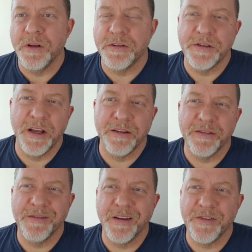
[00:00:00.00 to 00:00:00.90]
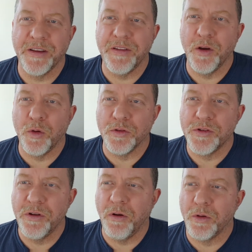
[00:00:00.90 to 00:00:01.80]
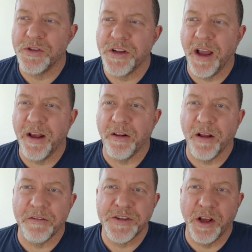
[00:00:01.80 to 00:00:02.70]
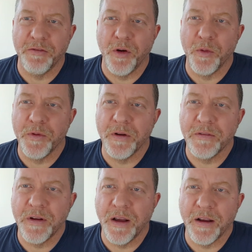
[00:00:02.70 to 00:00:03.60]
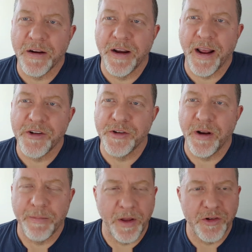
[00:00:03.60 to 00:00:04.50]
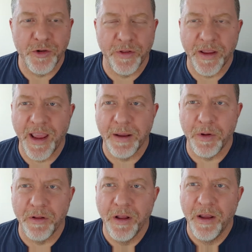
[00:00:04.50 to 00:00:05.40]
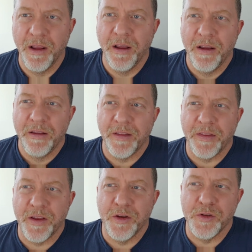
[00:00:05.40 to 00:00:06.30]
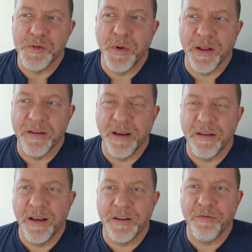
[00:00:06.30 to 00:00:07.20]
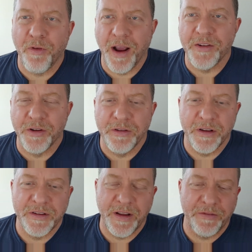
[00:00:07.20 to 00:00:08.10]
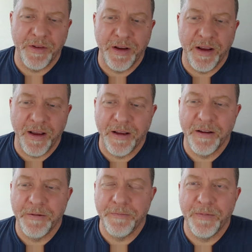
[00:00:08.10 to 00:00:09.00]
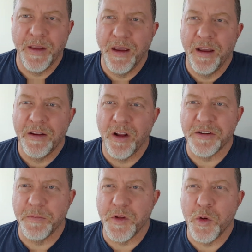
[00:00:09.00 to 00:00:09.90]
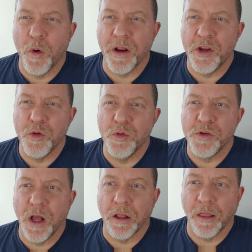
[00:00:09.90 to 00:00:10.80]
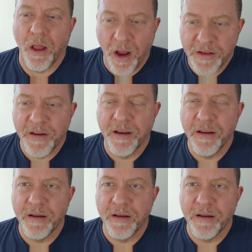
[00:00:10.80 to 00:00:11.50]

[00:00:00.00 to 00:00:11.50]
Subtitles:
It's like the old style cell phone connection. I'm not sure the cable that they use, but it's fragile. It's definitely not something you want to use a lot.